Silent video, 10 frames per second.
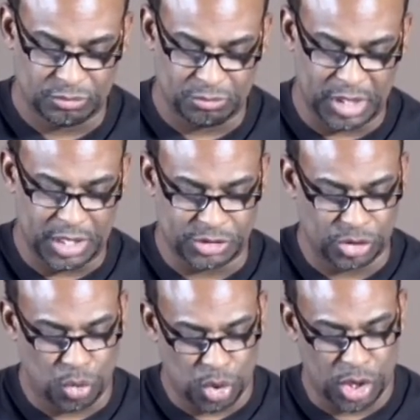Because
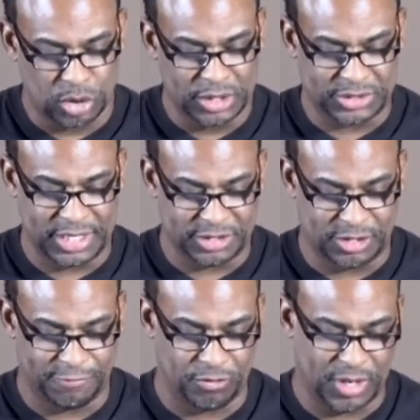the world looks at
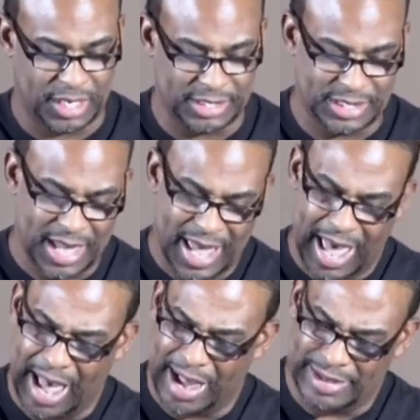suffering as
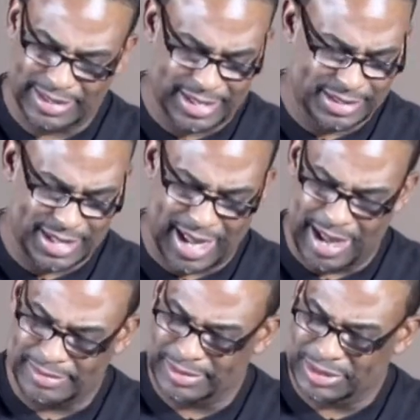
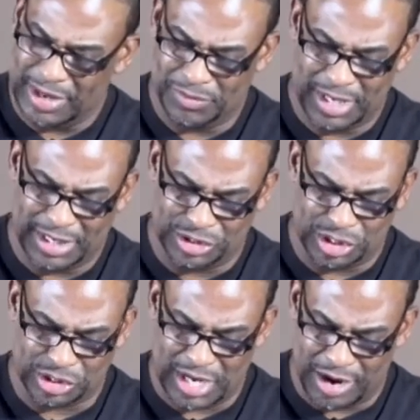something is
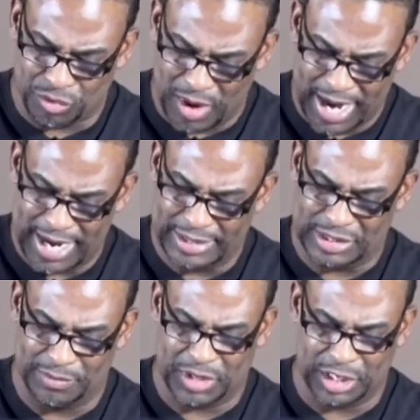just not right,
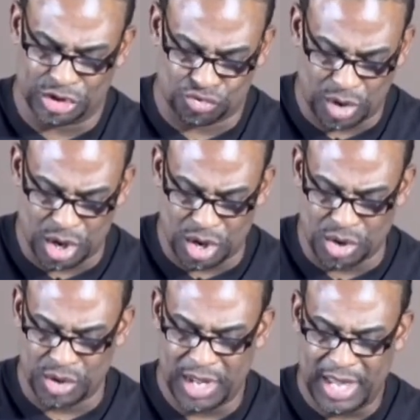something is
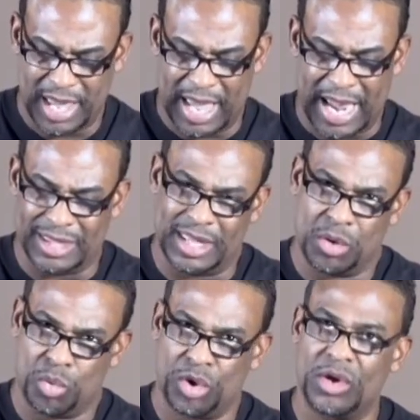wrong, and they
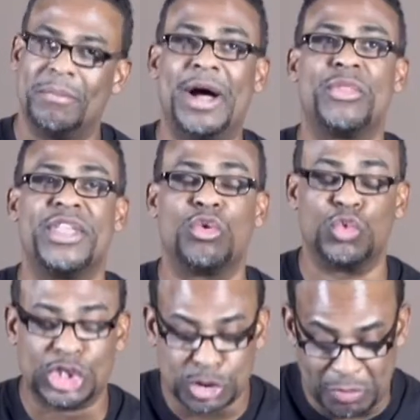worry about their
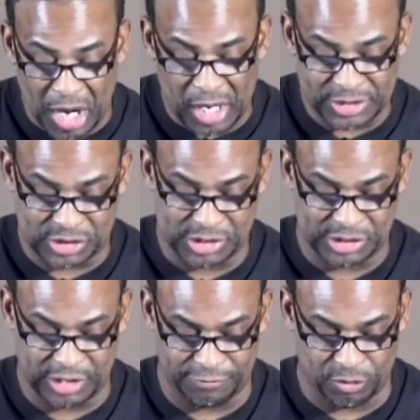response to
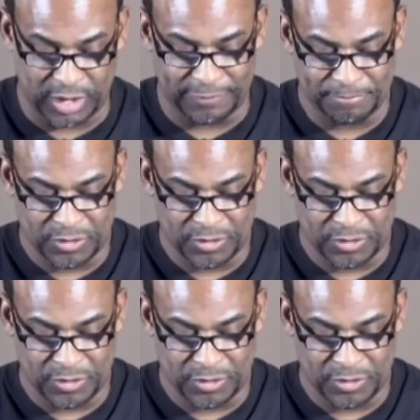suffering,